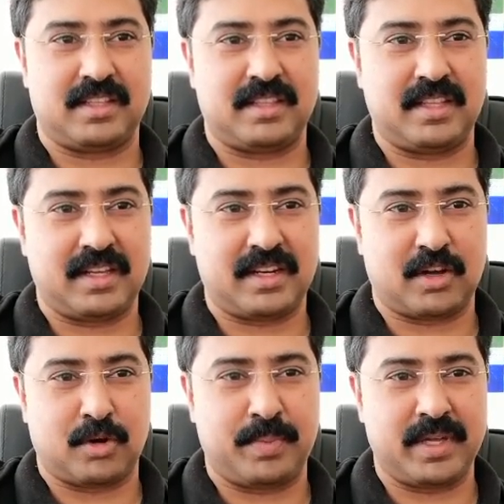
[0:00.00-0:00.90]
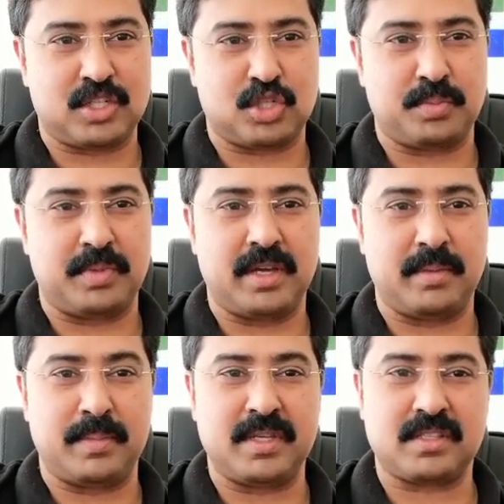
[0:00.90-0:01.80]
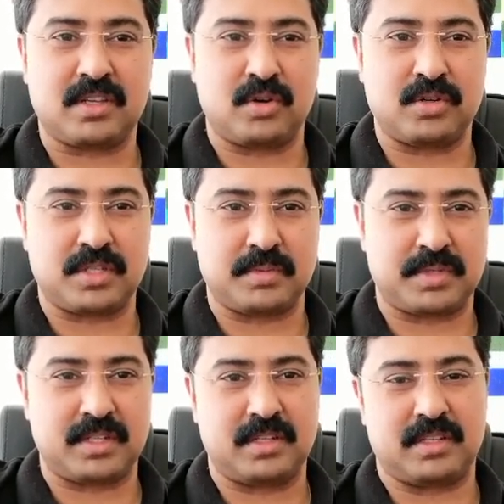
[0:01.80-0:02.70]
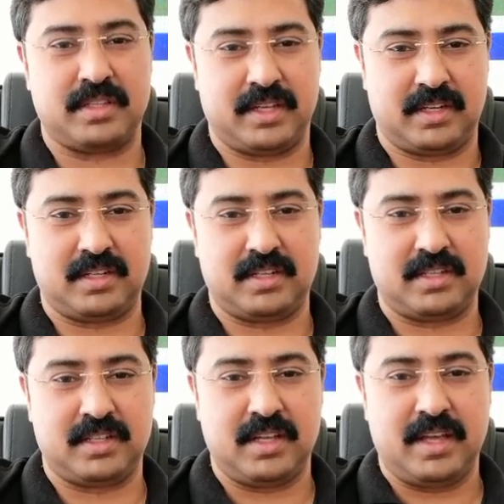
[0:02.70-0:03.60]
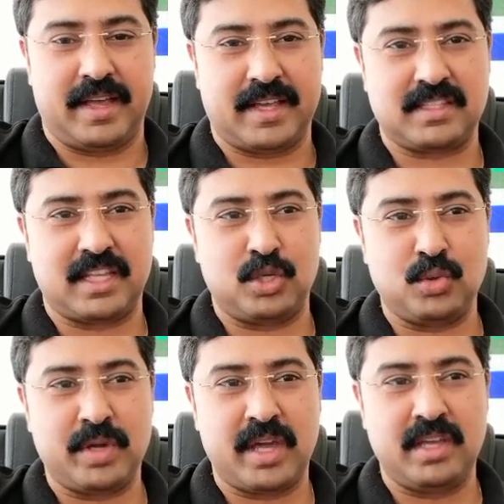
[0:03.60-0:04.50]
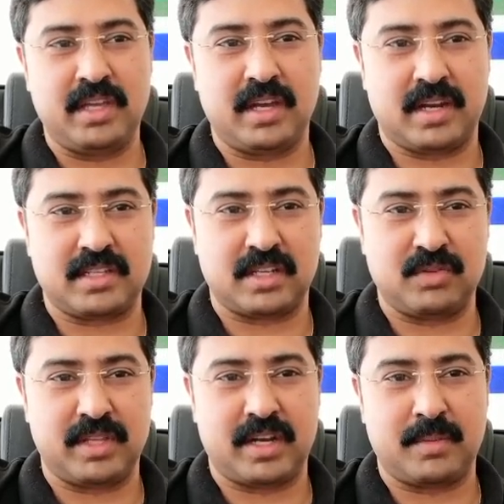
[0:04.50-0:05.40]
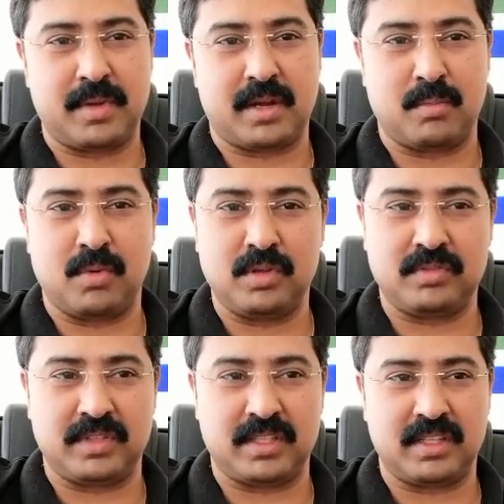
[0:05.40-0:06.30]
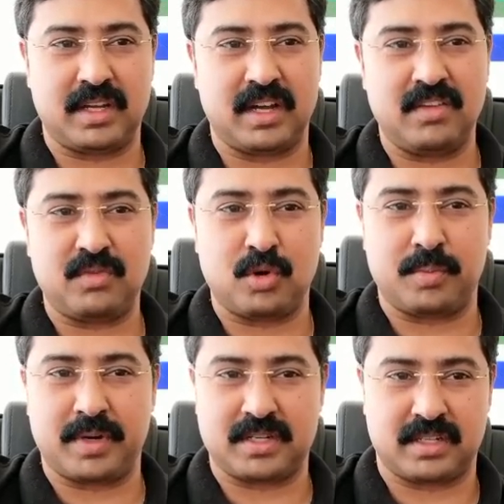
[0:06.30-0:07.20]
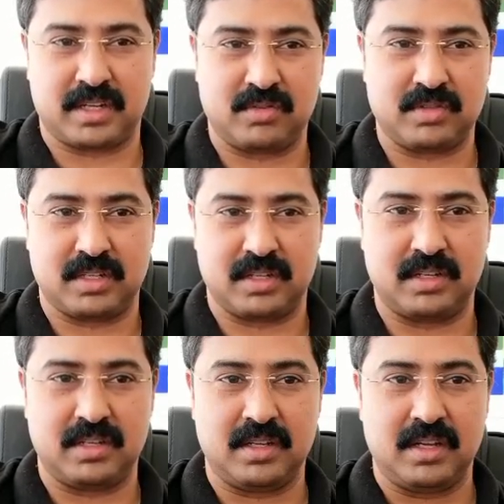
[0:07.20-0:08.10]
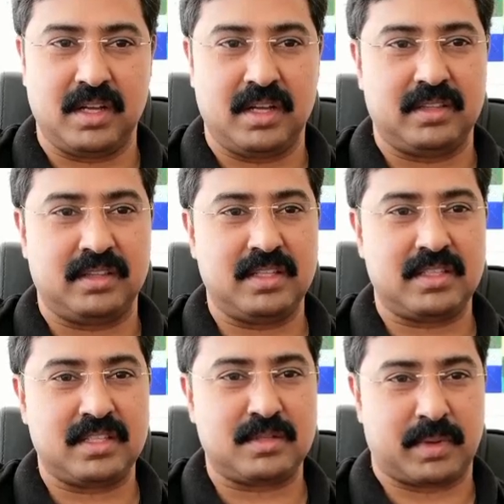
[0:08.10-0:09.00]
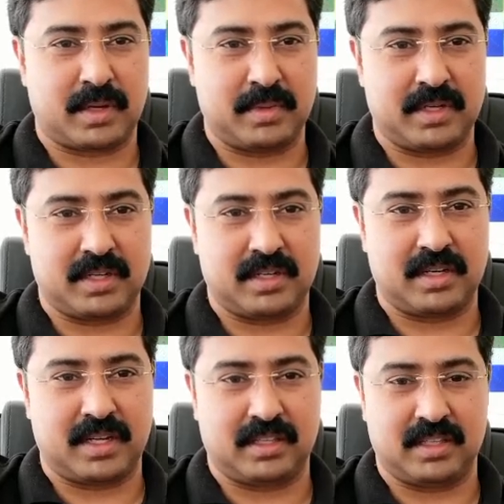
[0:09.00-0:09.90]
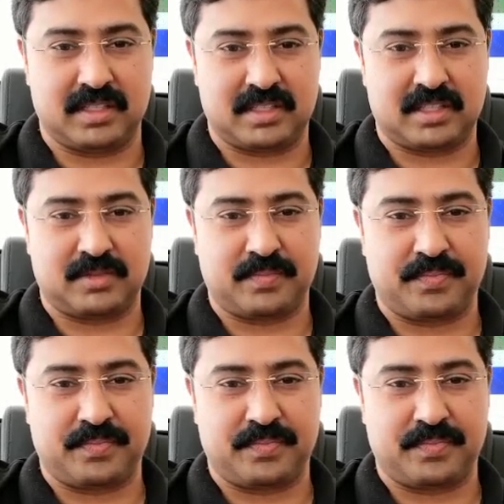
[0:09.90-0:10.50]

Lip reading: There appears to be a misconception that as the UAE and Saudi Arabia are both within the Gulf Cooperation Council, this is permitted like this.